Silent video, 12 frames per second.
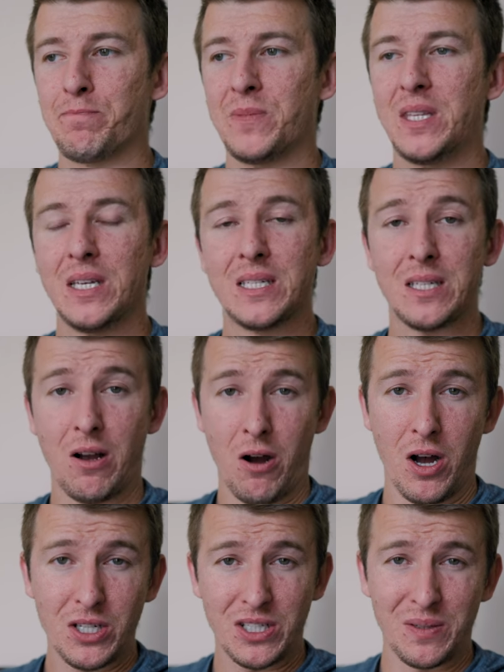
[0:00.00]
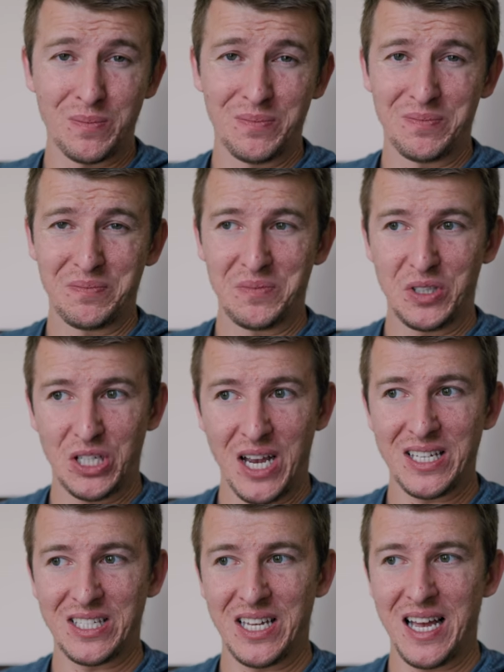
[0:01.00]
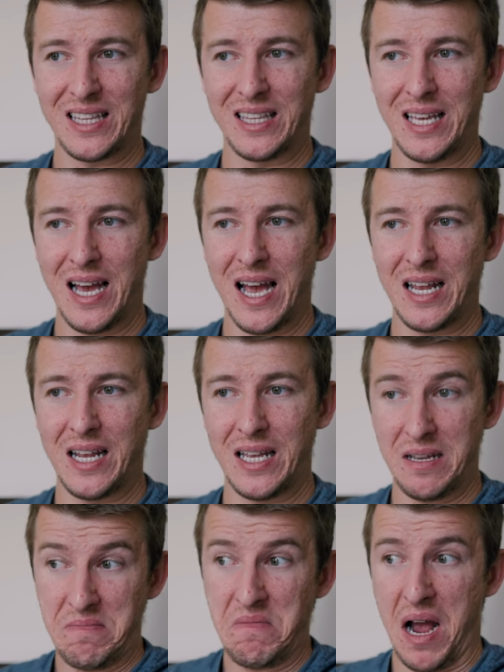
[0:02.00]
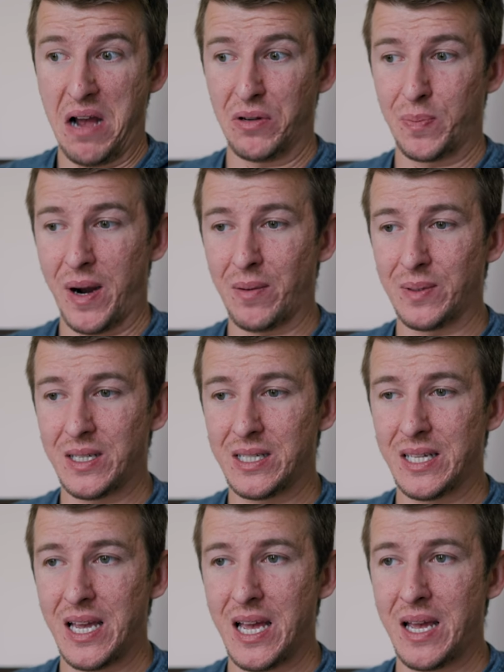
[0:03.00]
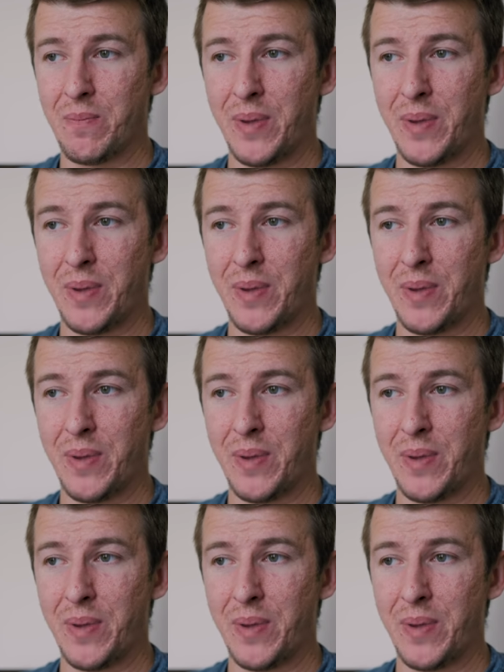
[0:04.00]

this awesome chess set that I would probably say,